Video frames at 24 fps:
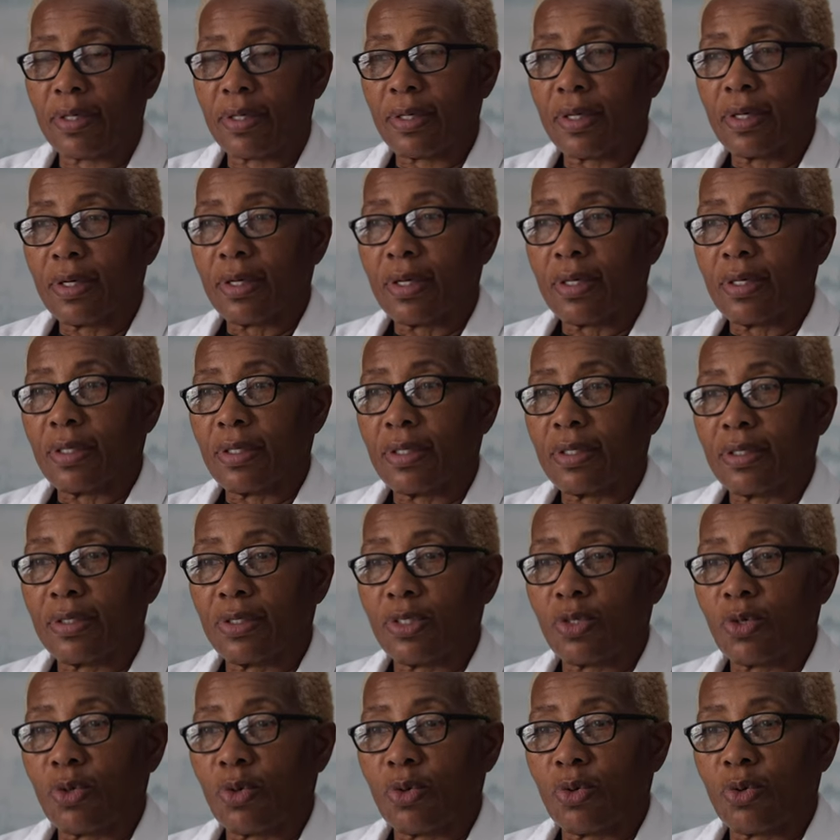Mm-hmm. Uh,
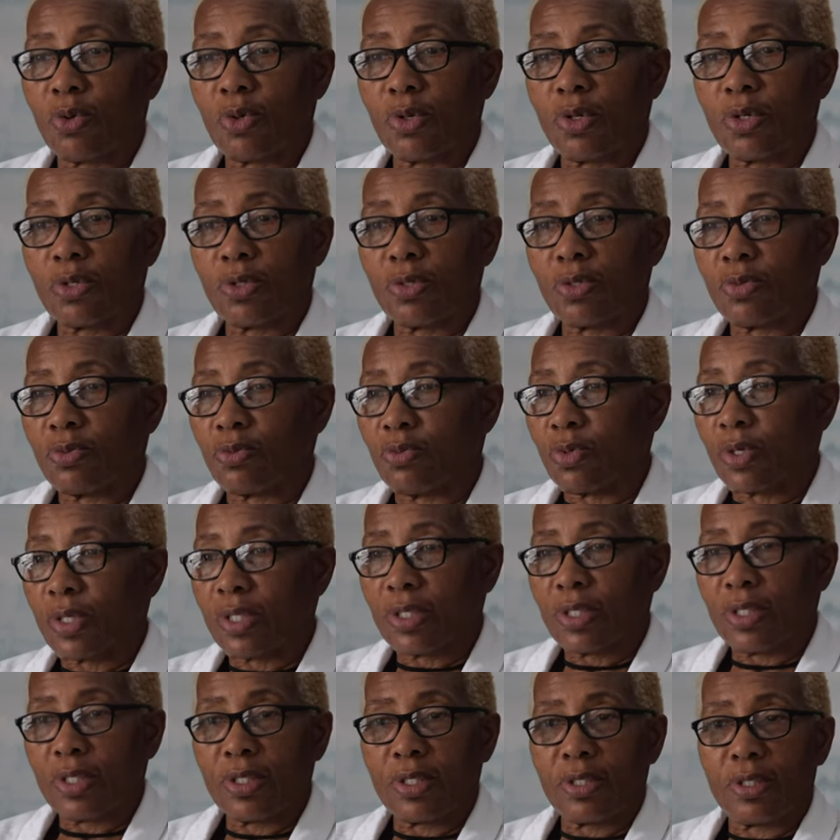so it, uh,
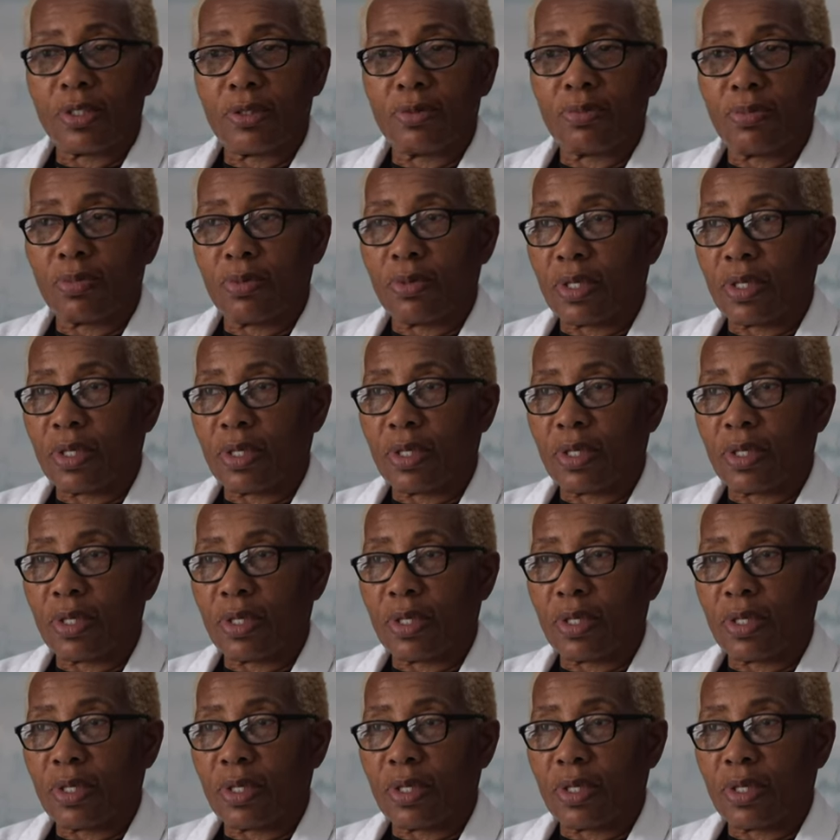once he's